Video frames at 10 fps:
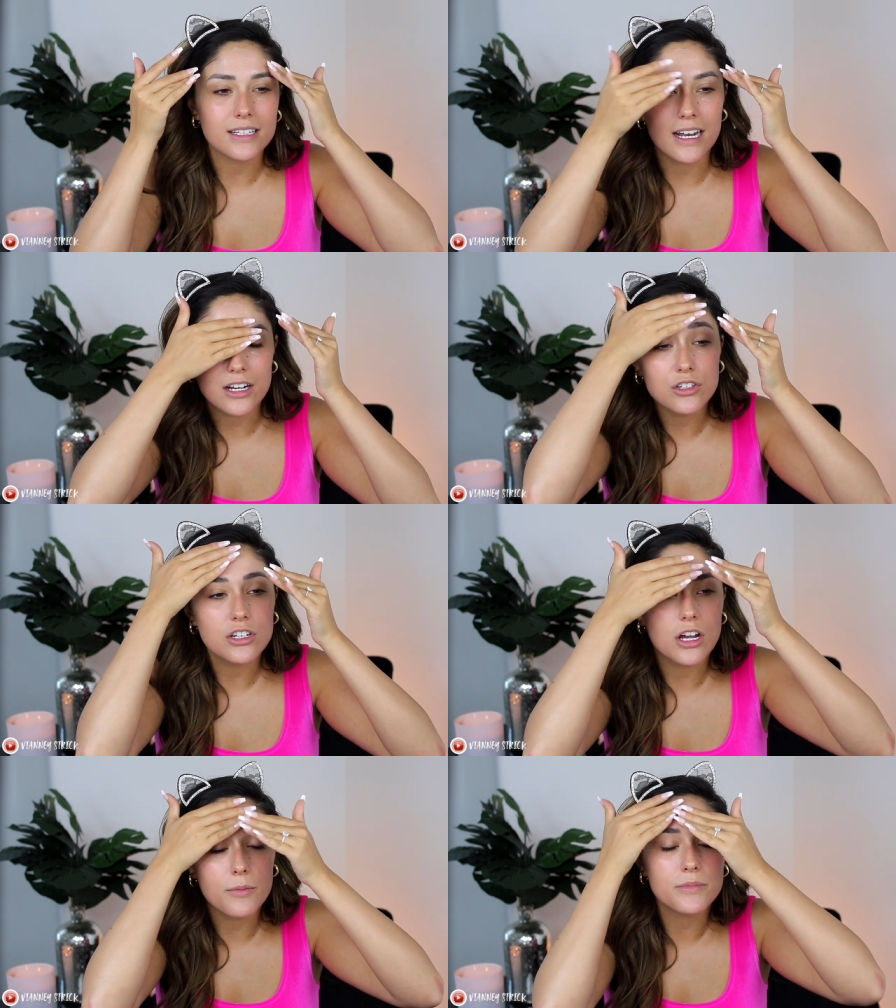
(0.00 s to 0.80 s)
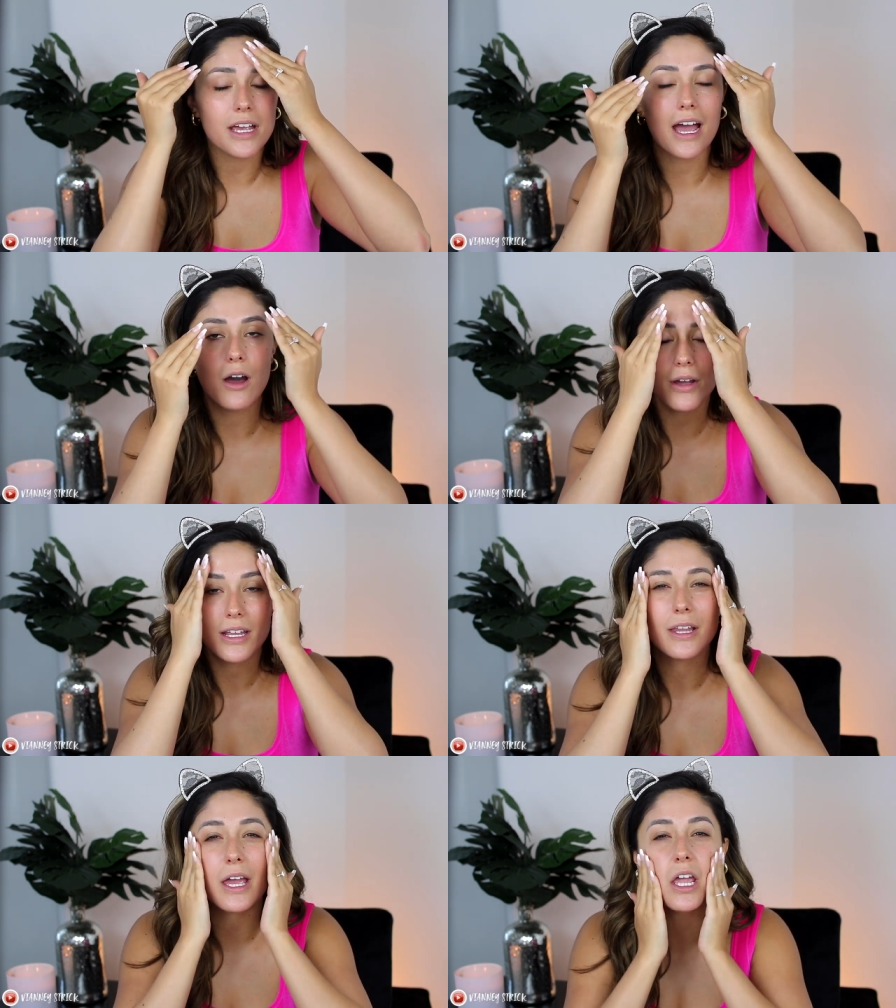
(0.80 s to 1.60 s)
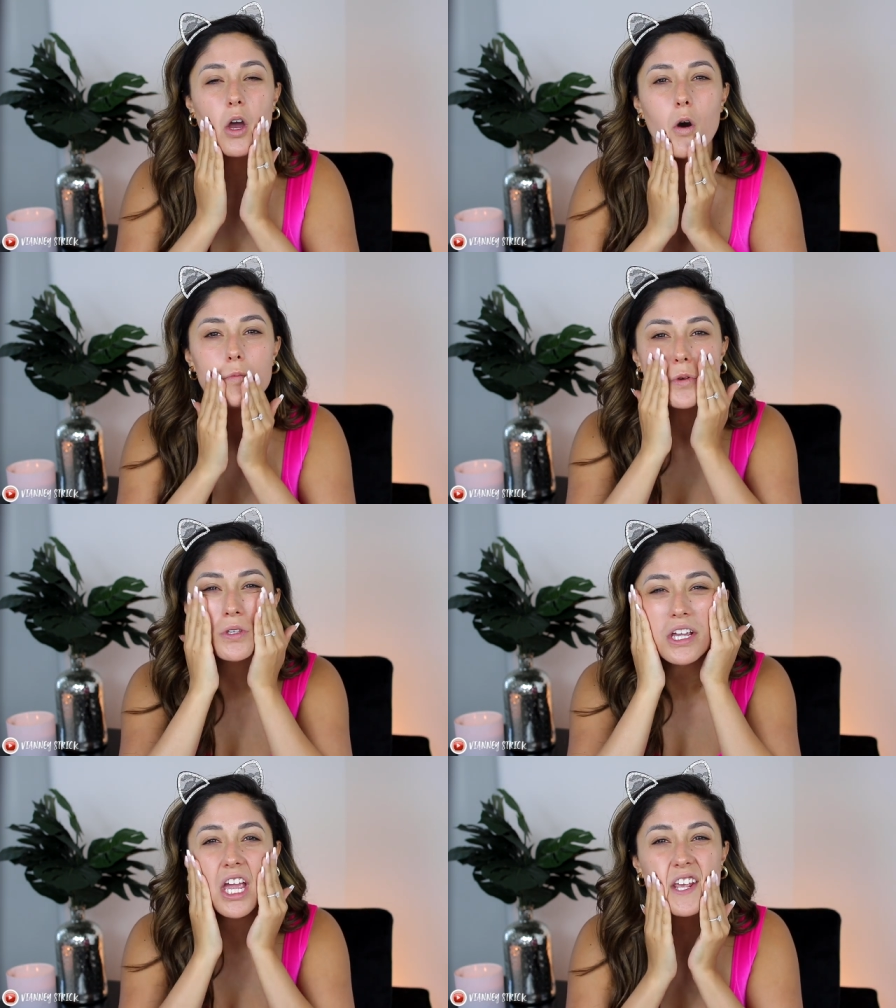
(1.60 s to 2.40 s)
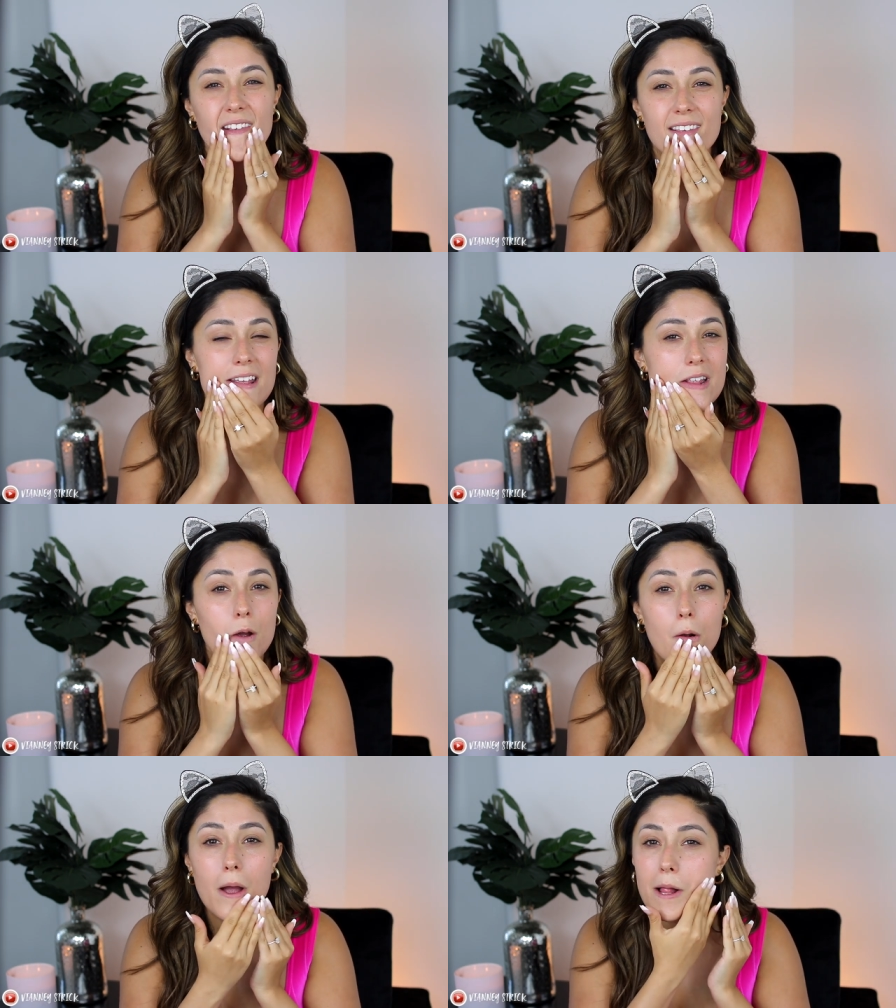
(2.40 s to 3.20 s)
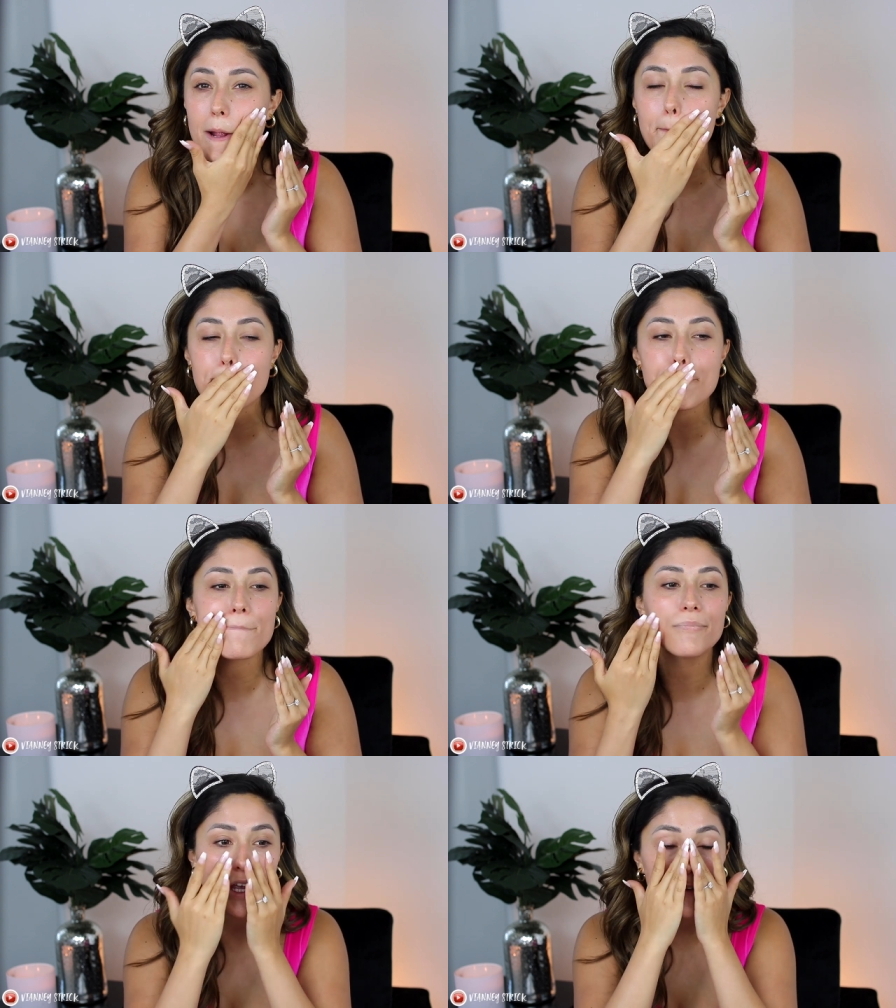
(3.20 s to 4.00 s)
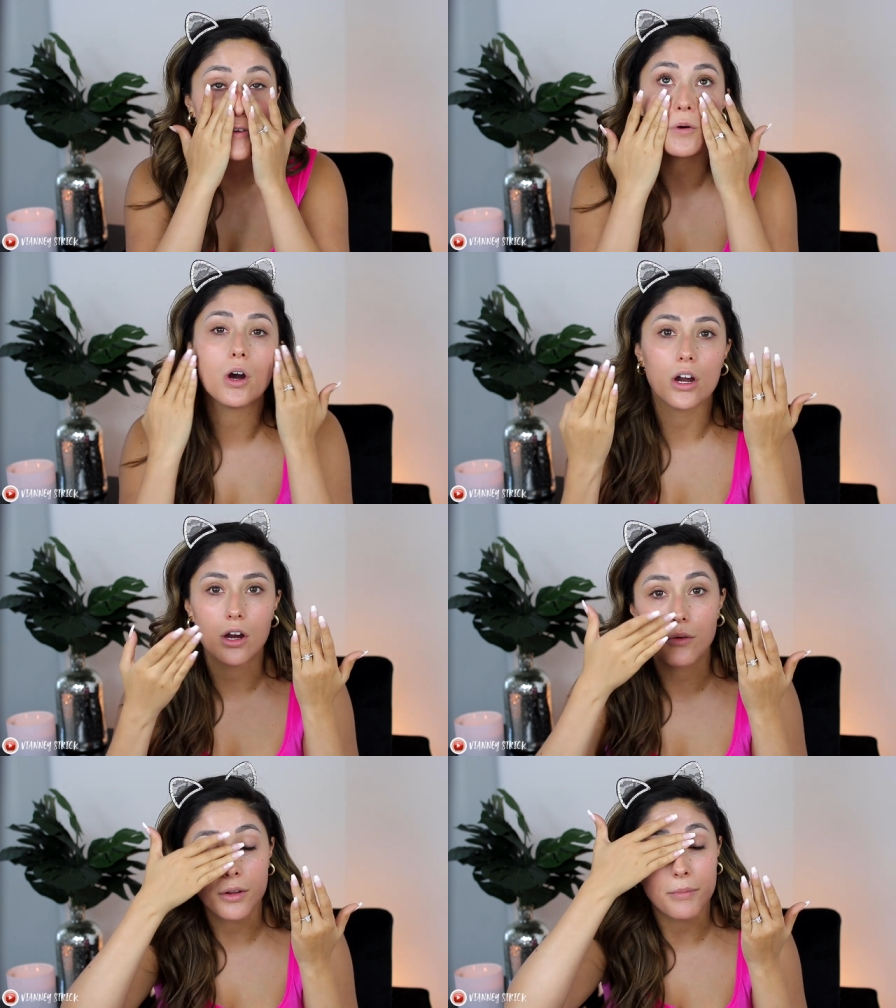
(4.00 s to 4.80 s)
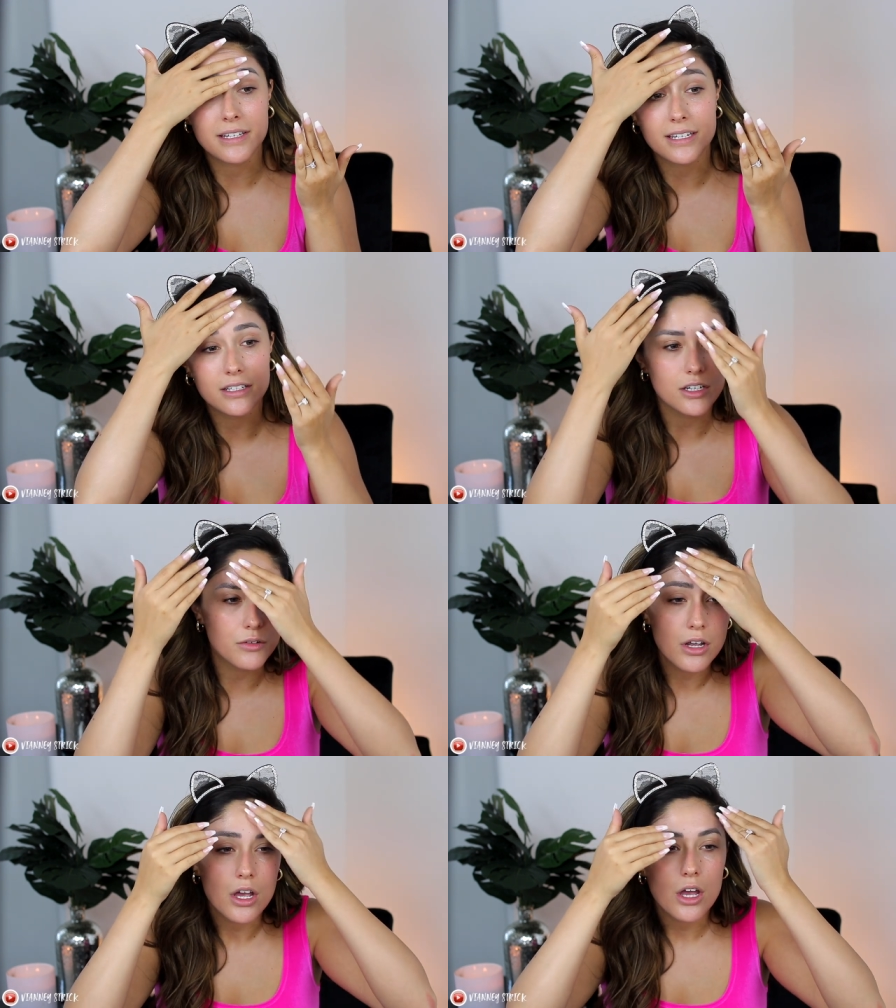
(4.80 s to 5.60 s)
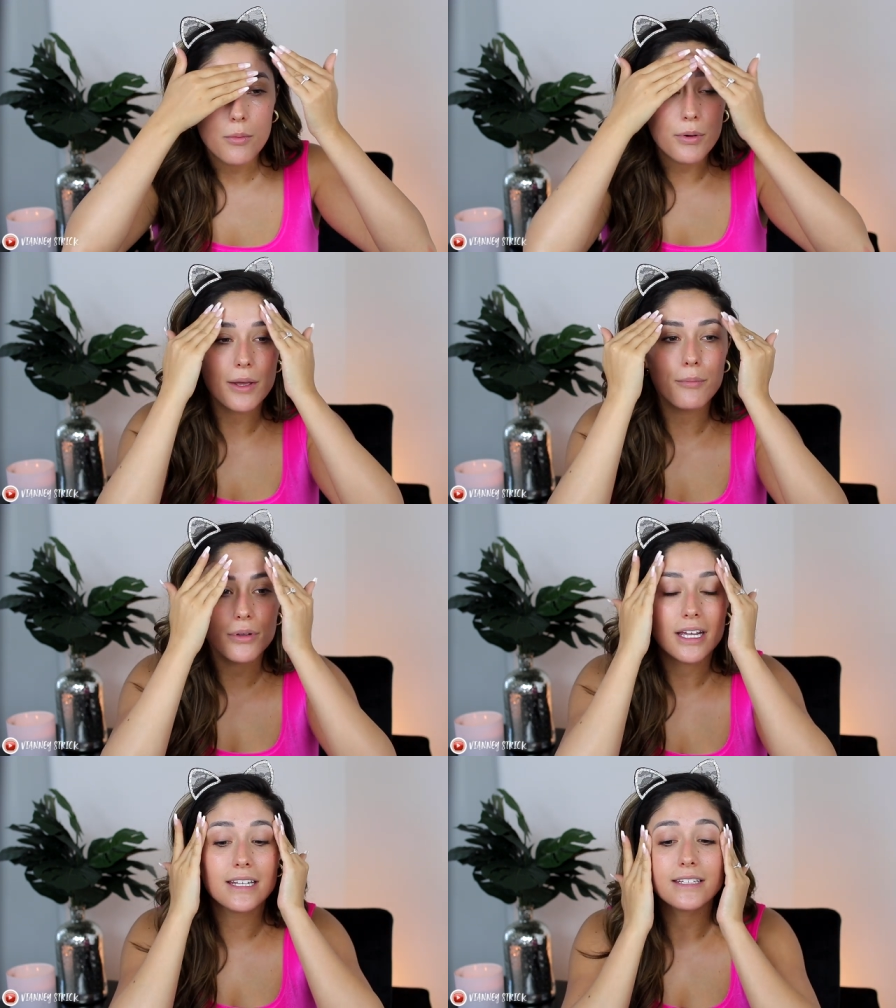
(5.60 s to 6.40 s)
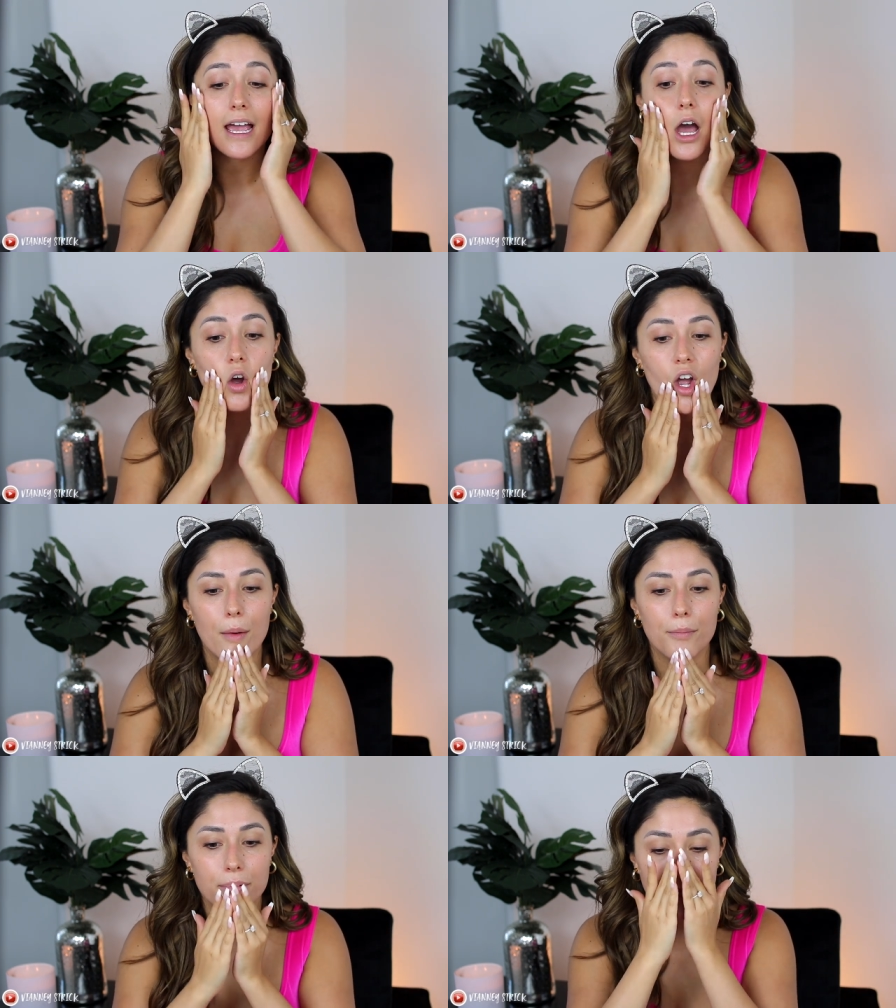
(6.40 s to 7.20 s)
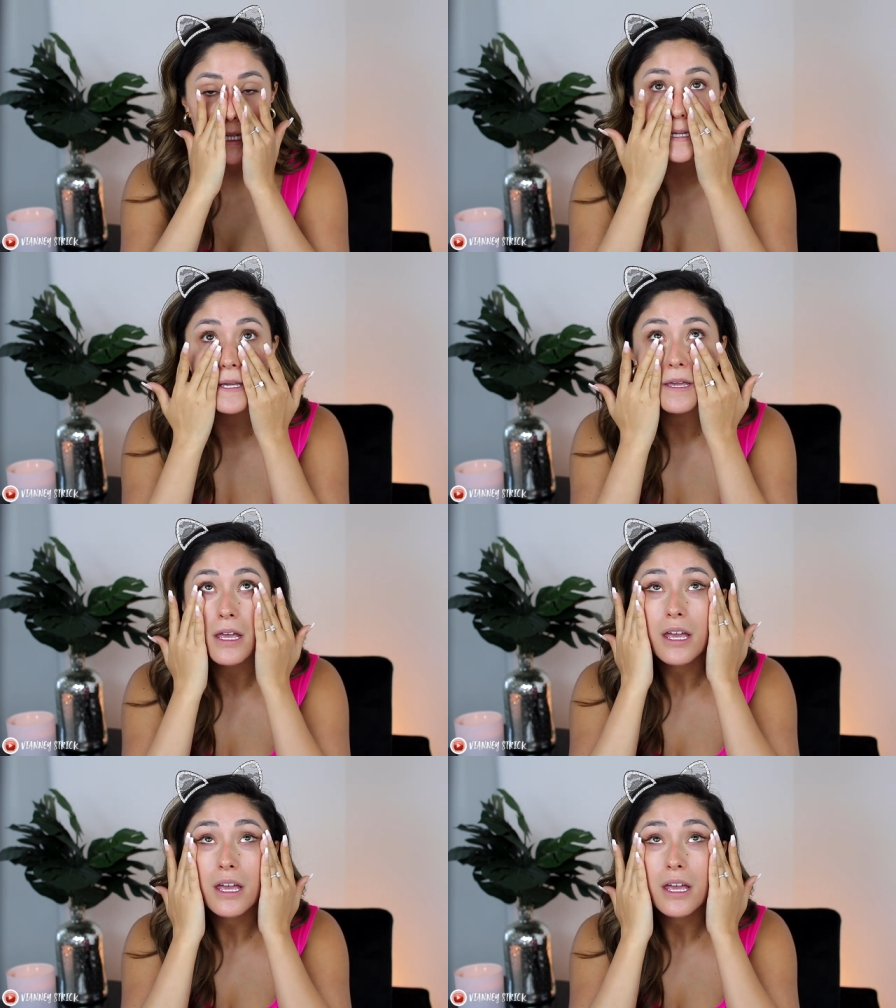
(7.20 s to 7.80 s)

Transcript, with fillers: It actually comes out in like almost like a skin tone color if you are around my skin tone, but it blends out completely.